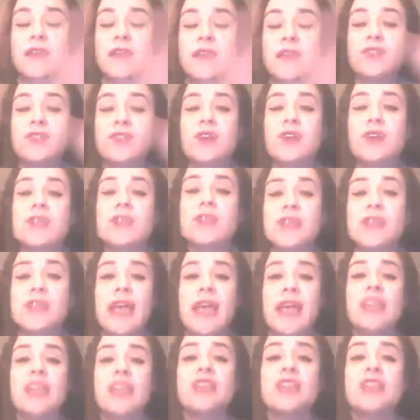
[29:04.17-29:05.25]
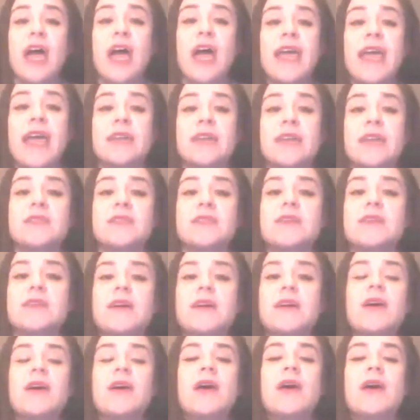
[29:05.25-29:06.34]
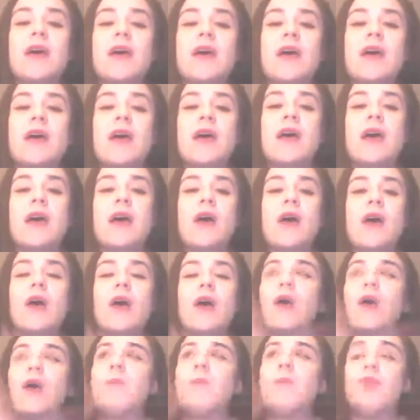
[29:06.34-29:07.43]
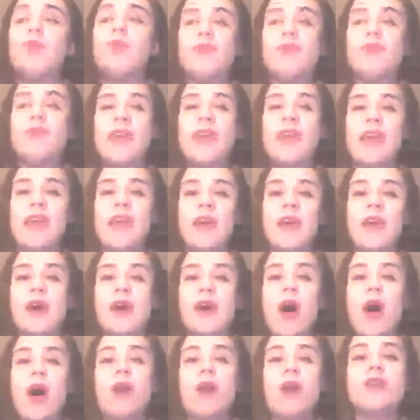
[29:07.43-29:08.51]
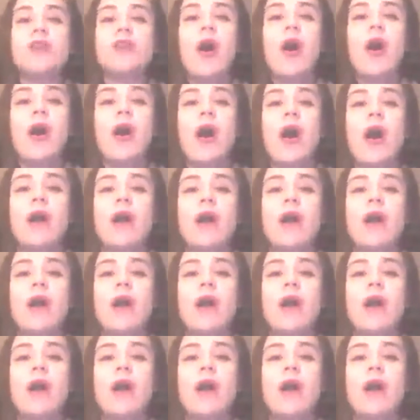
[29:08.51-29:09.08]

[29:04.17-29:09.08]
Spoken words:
constructed like a giant moving automaton,